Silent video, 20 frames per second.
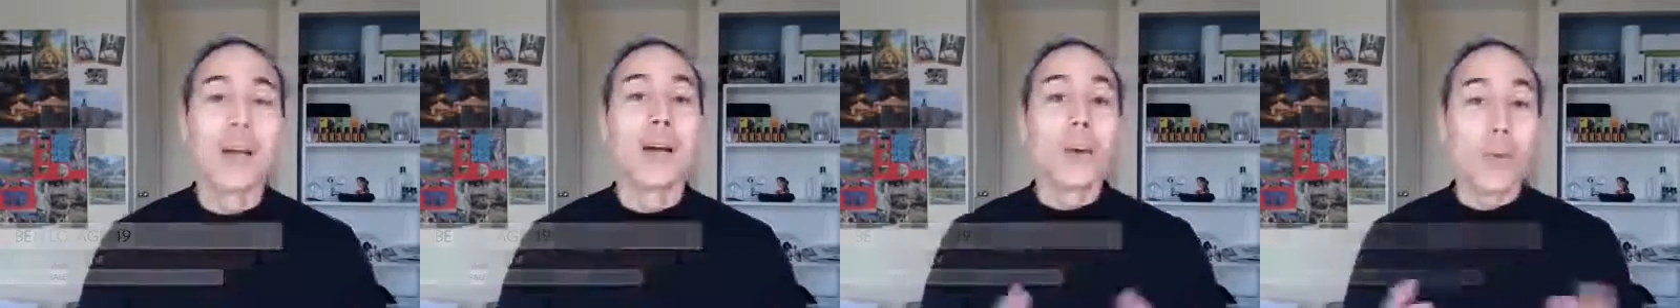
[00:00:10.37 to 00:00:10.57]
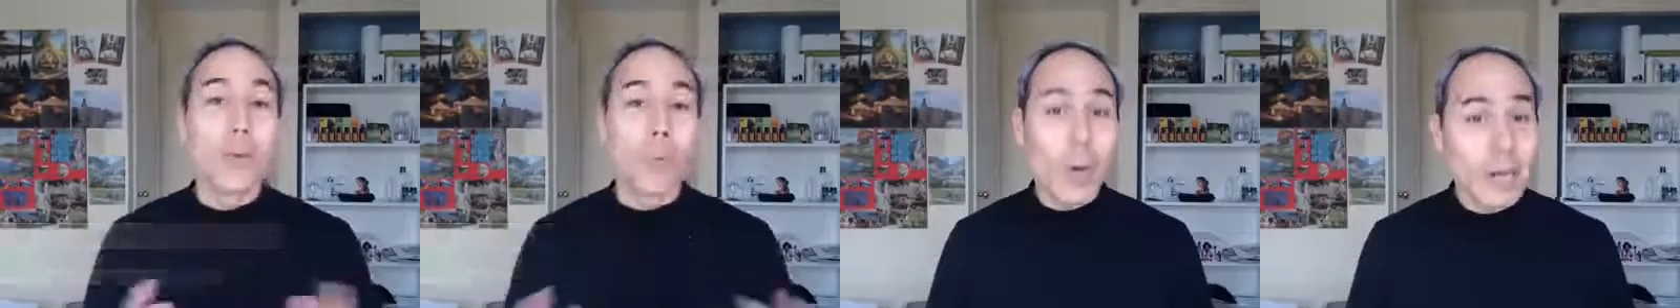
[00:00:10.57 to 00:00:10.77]

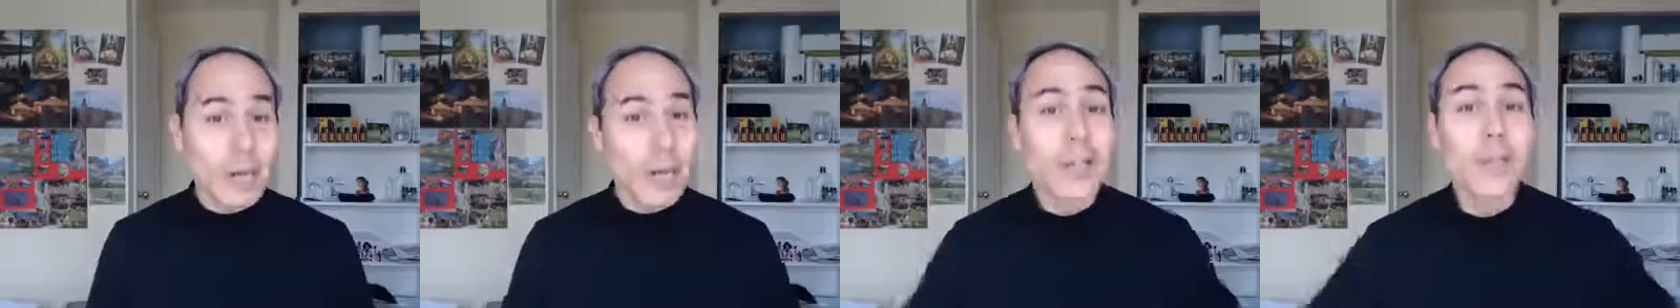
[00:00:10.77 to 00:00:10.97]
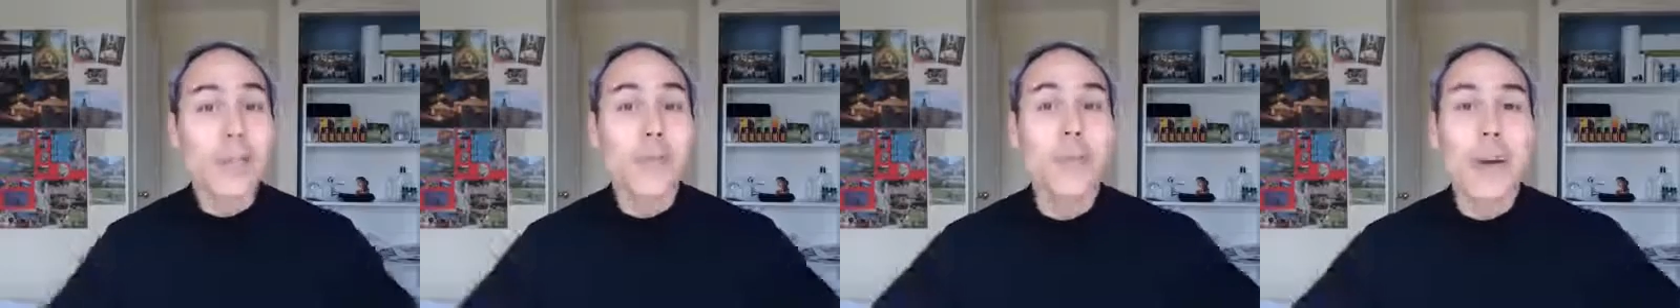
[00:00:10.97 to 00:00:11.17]
What I
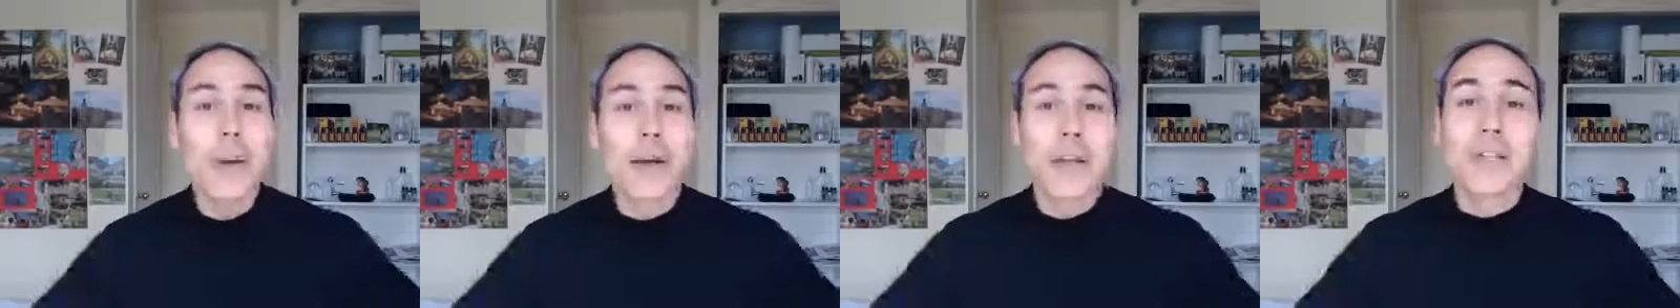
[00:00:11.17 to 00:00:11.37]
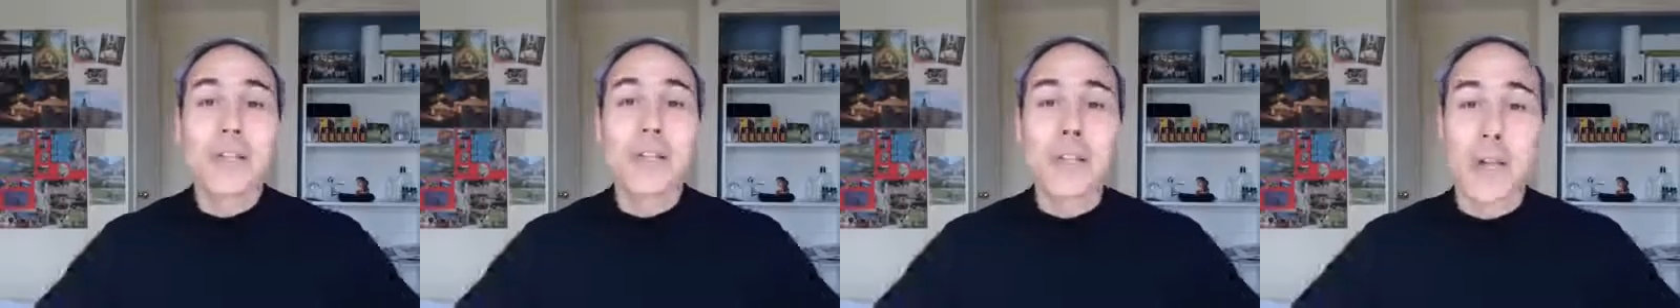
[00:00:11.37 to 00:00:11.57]
love
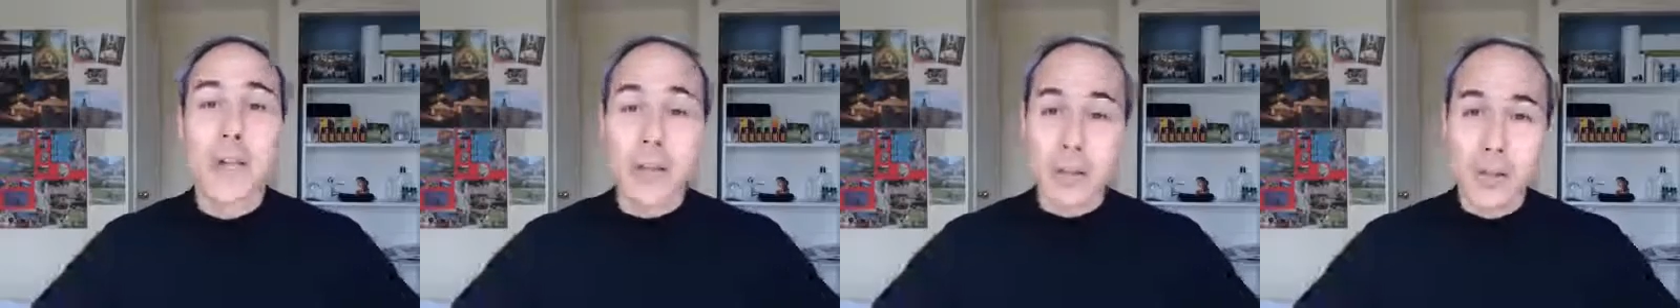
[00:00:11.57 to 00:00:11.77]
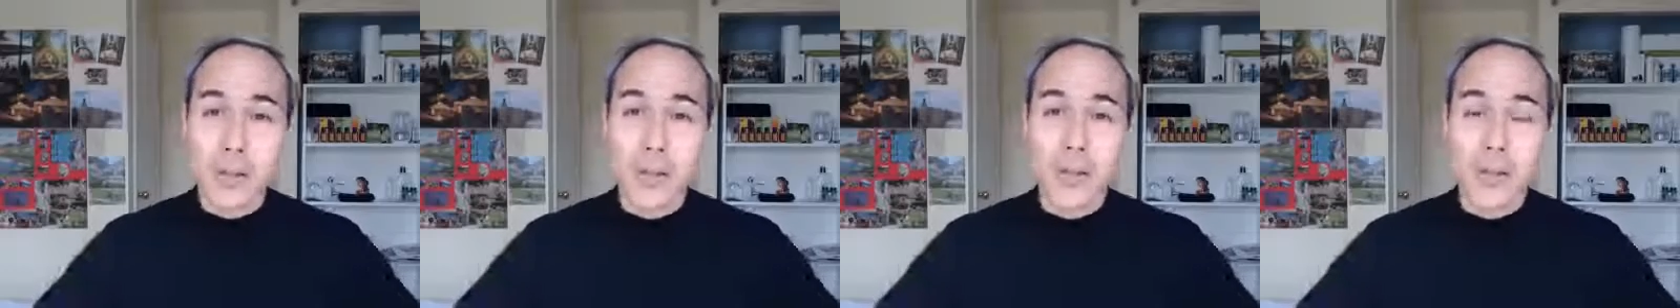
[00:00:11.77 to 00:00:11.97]
about
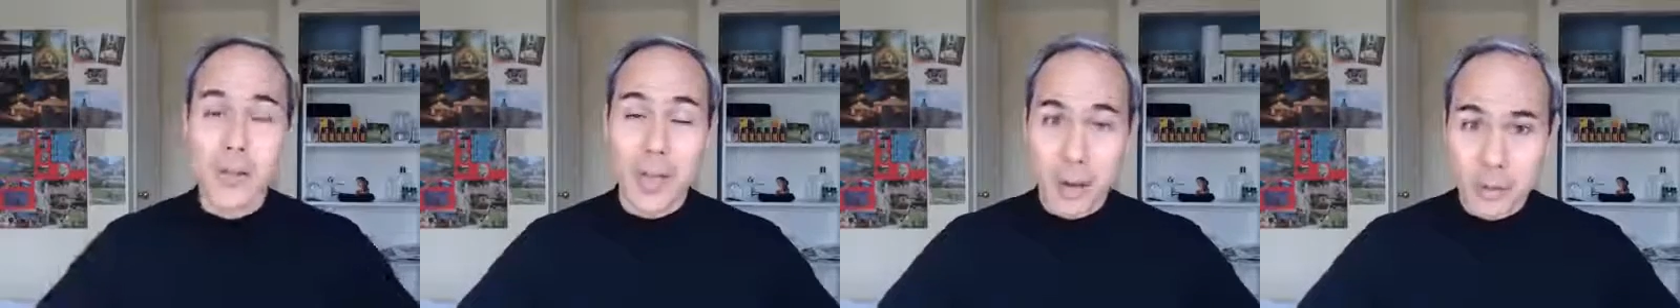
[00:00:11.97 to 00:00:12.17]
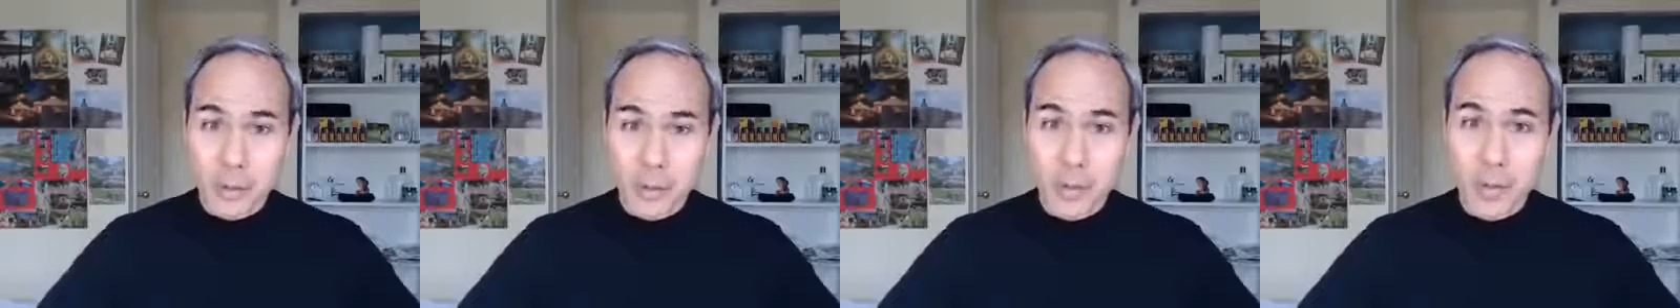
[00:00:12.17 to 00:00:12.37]
ageLOC Youth
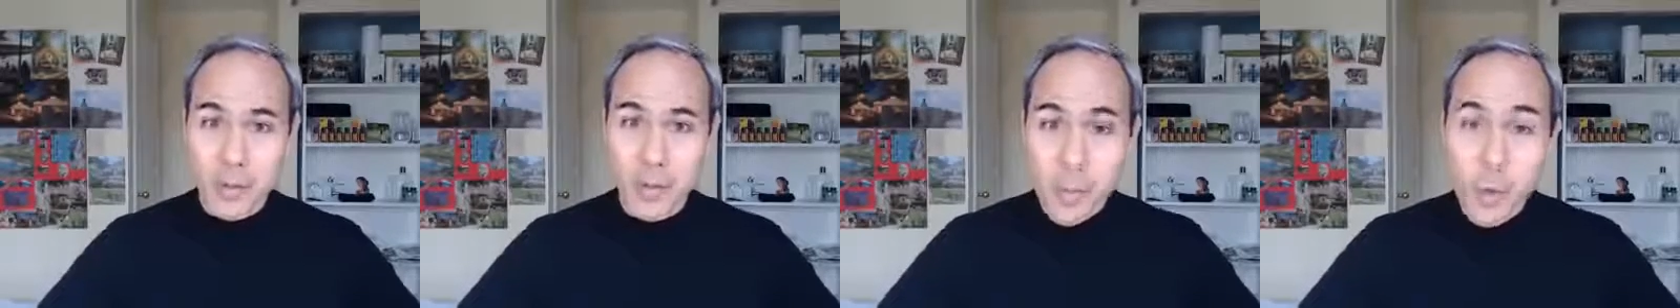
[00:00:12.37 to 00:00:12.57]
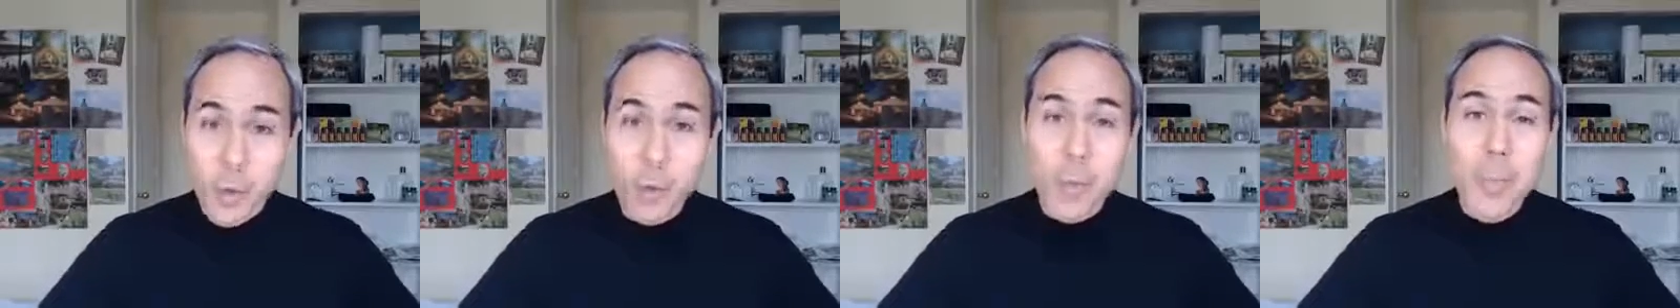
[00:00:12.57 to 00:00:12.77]
after
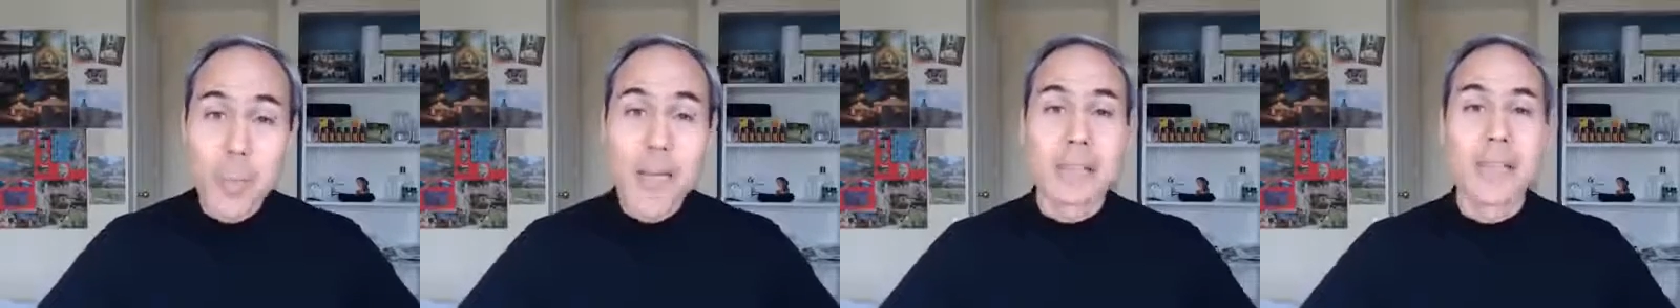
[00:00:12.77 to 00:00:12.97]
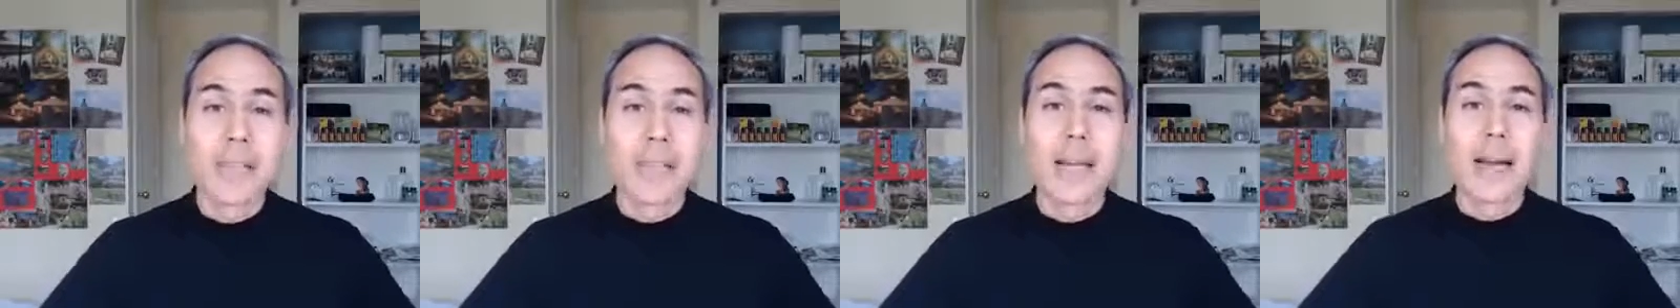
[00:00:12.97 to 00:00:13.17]
four
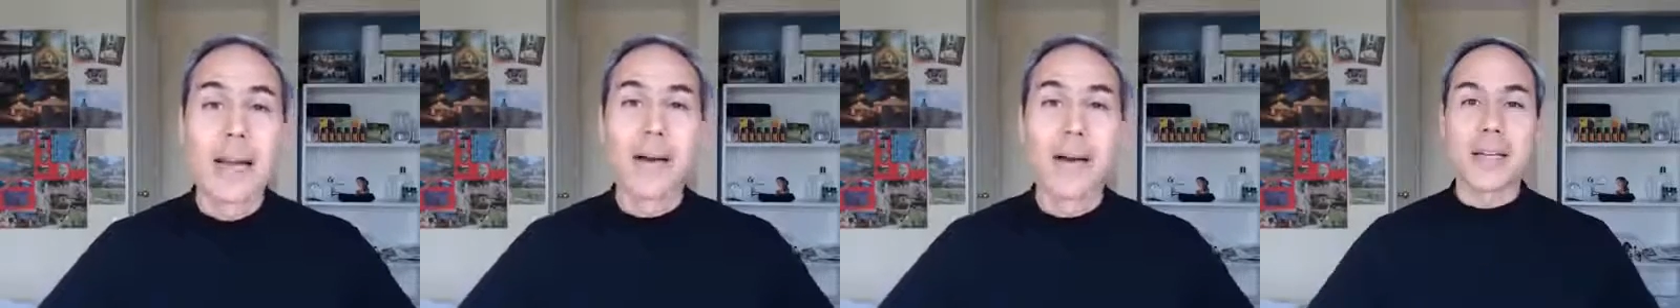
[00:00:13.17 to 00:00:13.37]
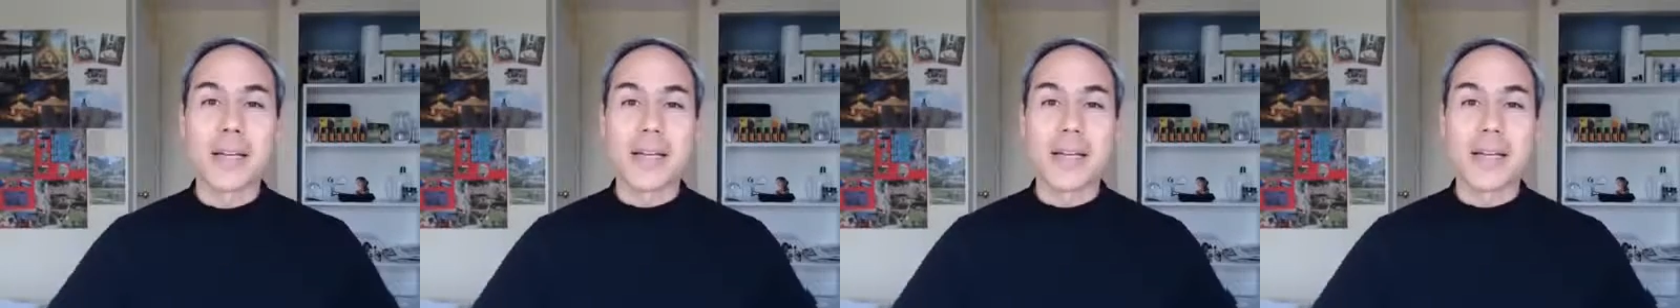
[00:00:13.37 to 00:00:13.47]
months now